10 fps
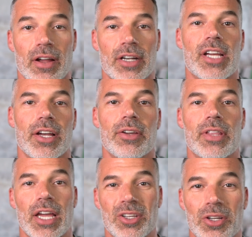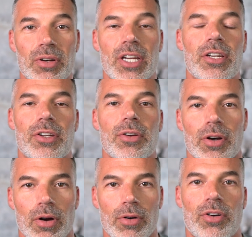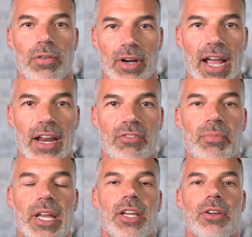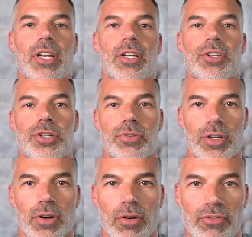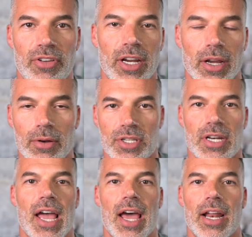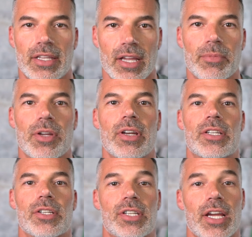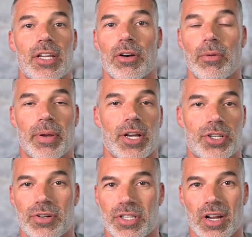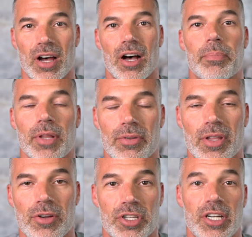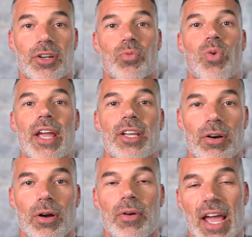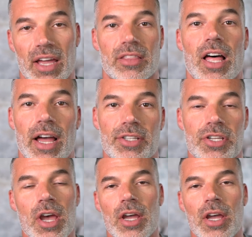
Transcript: going to tell you that you need to do your own creative, meaning you need to shoot your own videos and edit them. You need to take your own pictures and upload those. You need to write your own headlines.